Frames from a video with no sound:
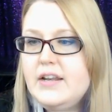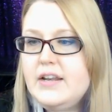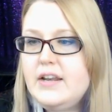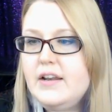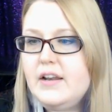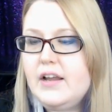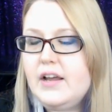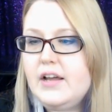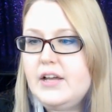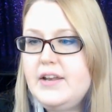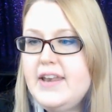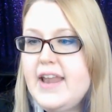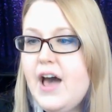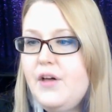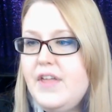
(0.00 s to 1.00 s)
Uh,
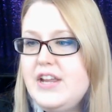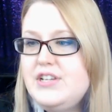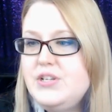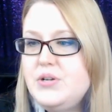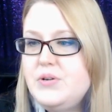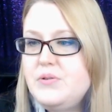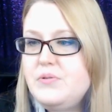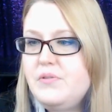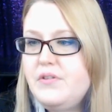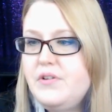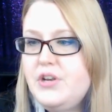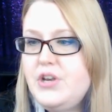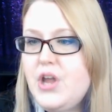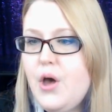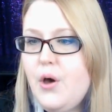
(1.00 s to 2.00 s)
now they do
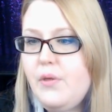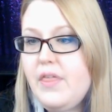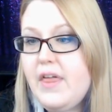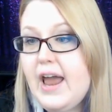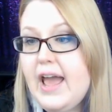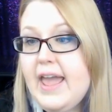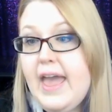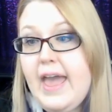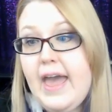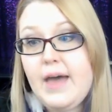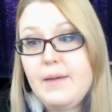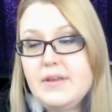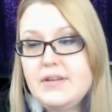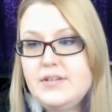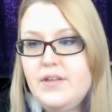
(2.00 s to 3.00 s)
know that I am
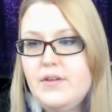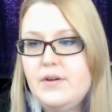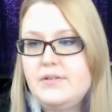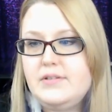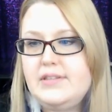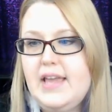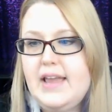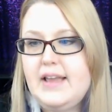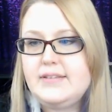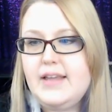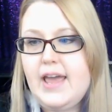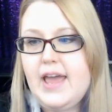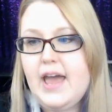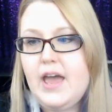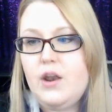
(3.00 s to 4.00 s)
into those things,
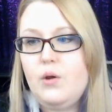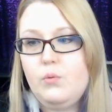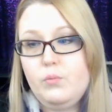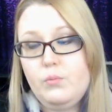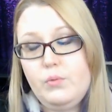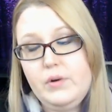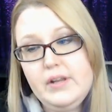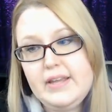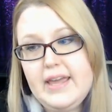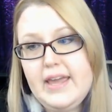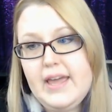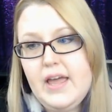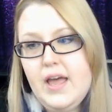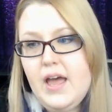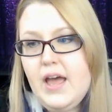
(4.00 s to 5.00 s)
and really,
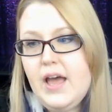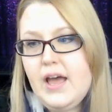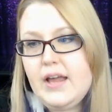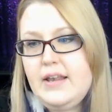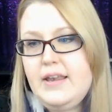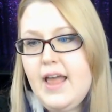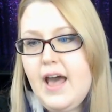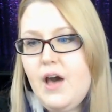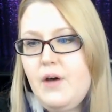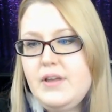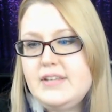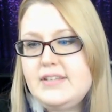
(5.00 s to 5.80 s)
now is